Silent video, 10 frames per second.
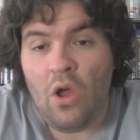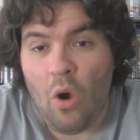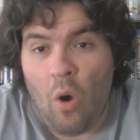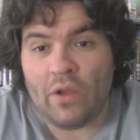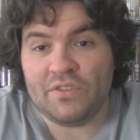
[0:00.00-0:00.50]

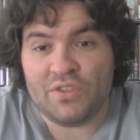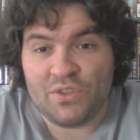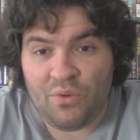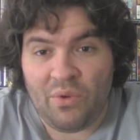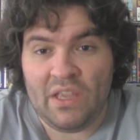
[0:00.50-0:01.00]
on
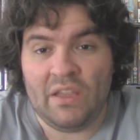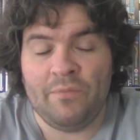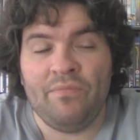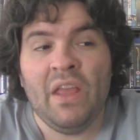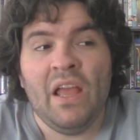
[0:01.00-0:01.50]

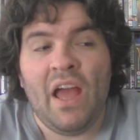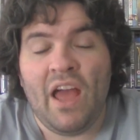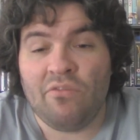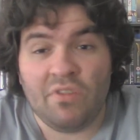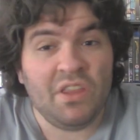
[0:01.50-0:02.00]
screen
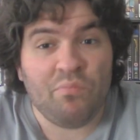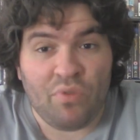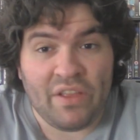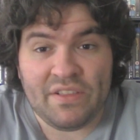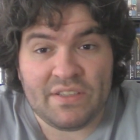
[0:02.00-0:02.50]
and really
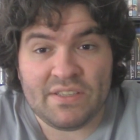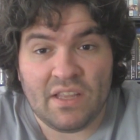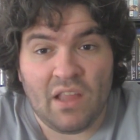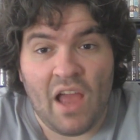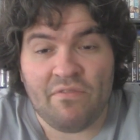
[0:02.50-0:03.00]
bring this to
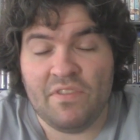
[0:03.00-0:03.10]
life.